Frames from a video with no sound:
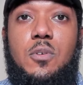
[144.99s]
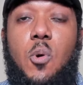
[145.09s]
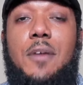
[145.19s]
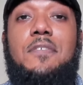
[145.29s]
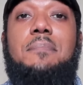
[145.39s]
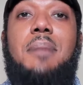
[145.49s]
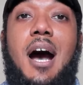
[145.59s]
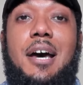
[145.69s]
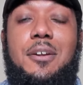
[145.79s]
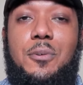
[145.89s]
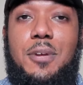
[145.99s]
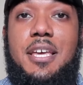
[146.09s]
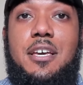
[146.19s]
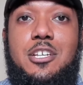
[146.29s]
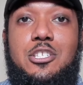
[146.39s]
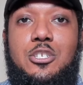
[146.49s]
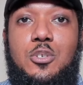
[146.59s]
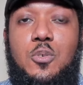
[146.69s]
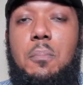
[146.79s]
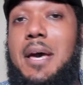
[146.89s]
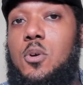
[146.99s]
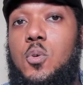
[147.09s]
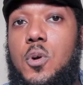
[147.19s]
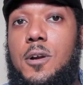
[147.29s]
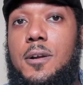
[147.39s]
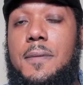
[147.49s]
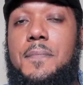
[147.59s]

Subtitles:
Going from pottery to metalwork,